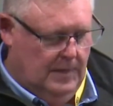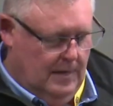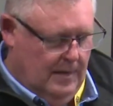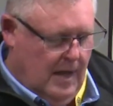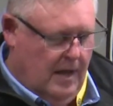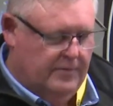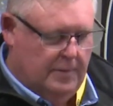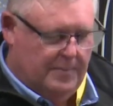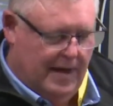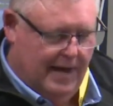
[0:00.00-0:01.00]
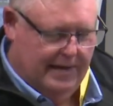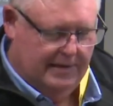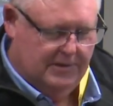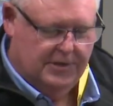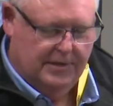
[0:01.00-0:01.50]
Over the
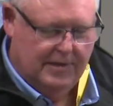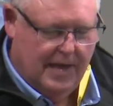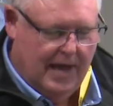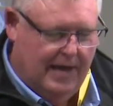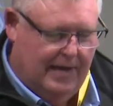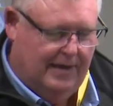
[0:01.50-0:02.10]
page, hey,